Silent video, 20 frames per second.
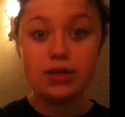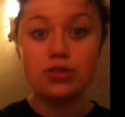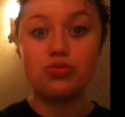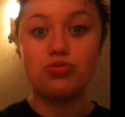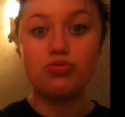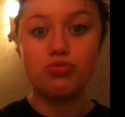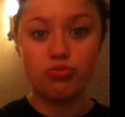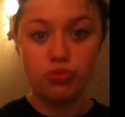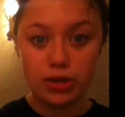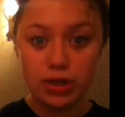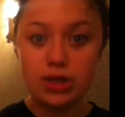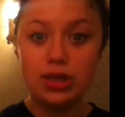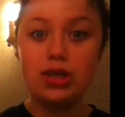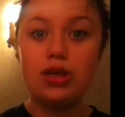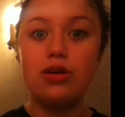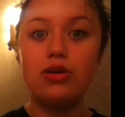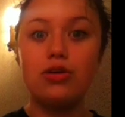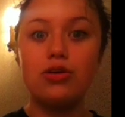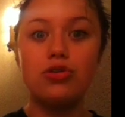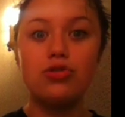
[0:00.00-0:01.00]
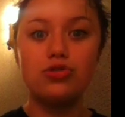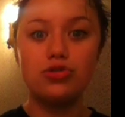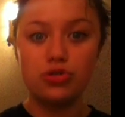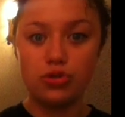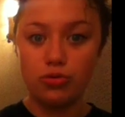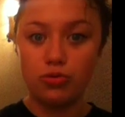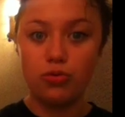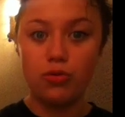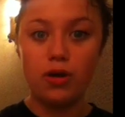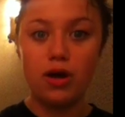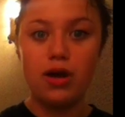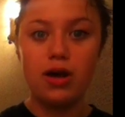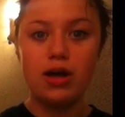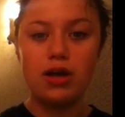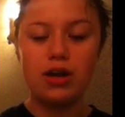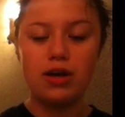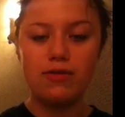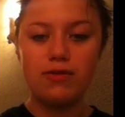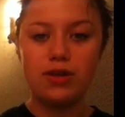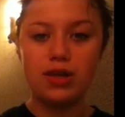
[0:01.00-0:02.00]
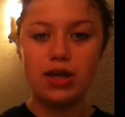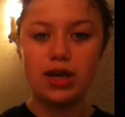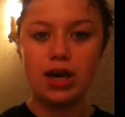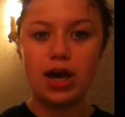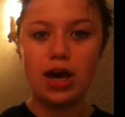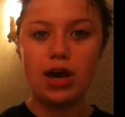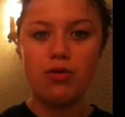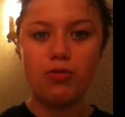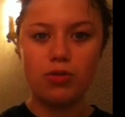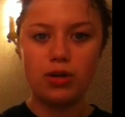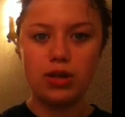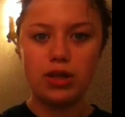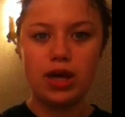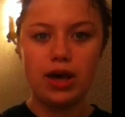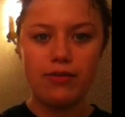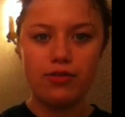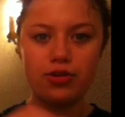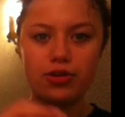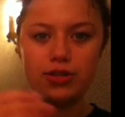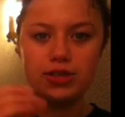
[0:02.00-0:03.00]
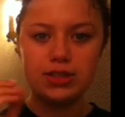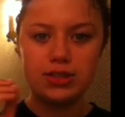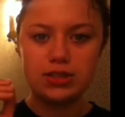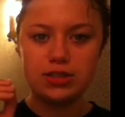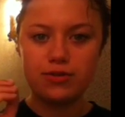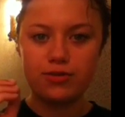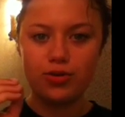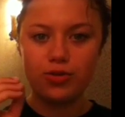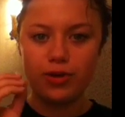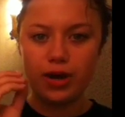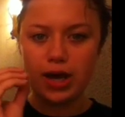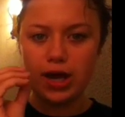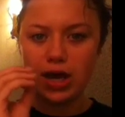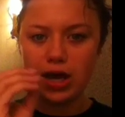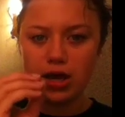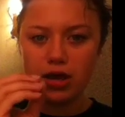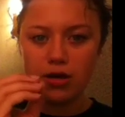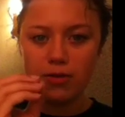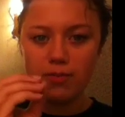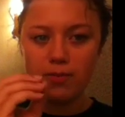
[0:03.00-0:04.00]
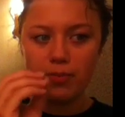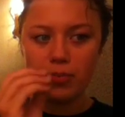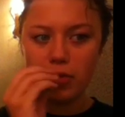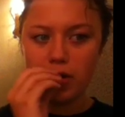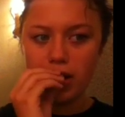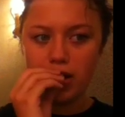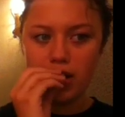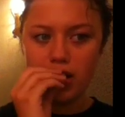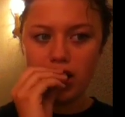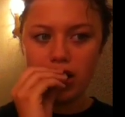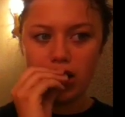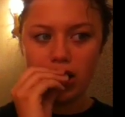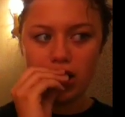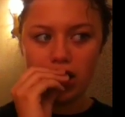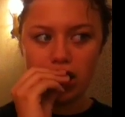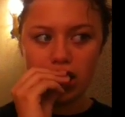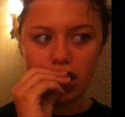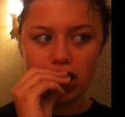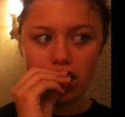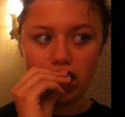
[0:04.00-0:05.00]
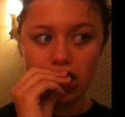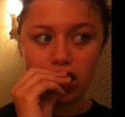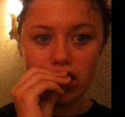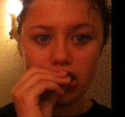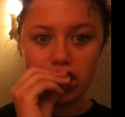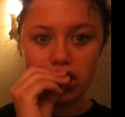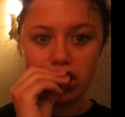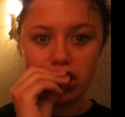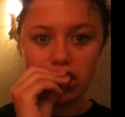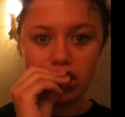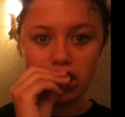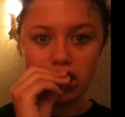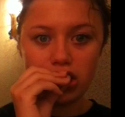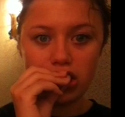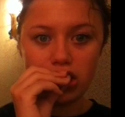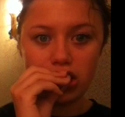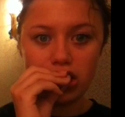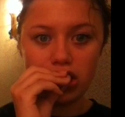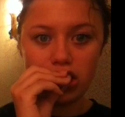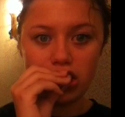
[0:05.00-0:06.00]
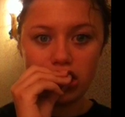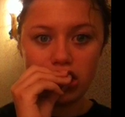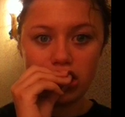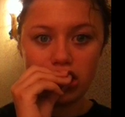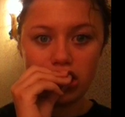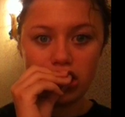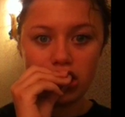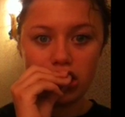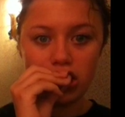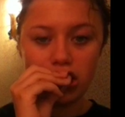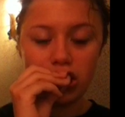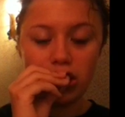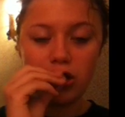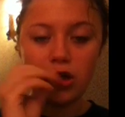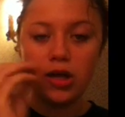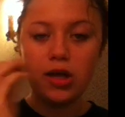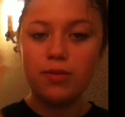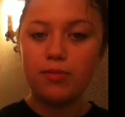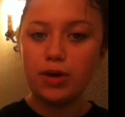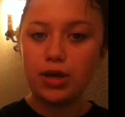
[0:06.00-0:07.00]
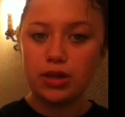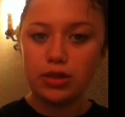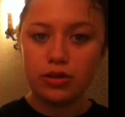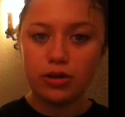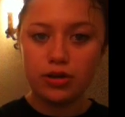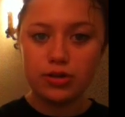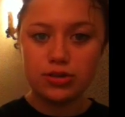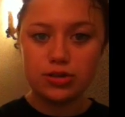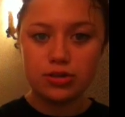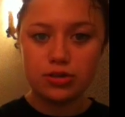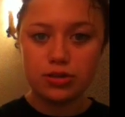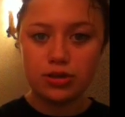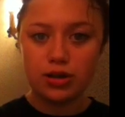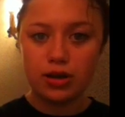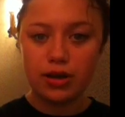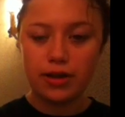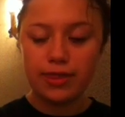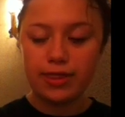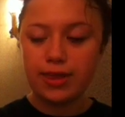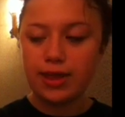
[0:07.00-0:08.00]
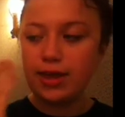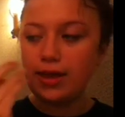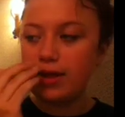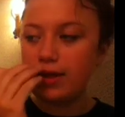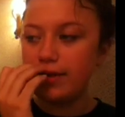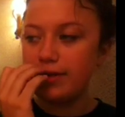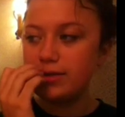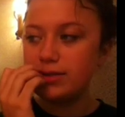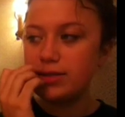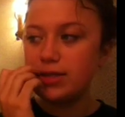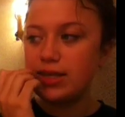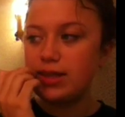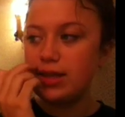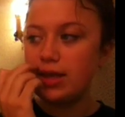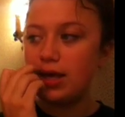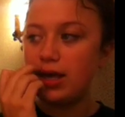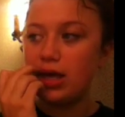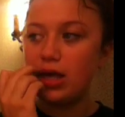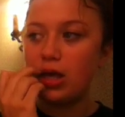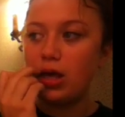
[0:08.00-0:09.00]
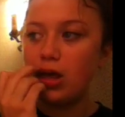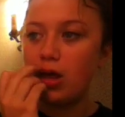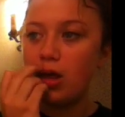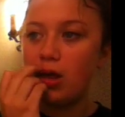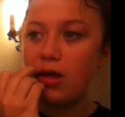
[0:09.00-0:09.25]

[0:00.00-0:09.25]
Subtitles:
is really soon. And I feel like I really have a good sense of who I am, and my thoughts on things, and, like,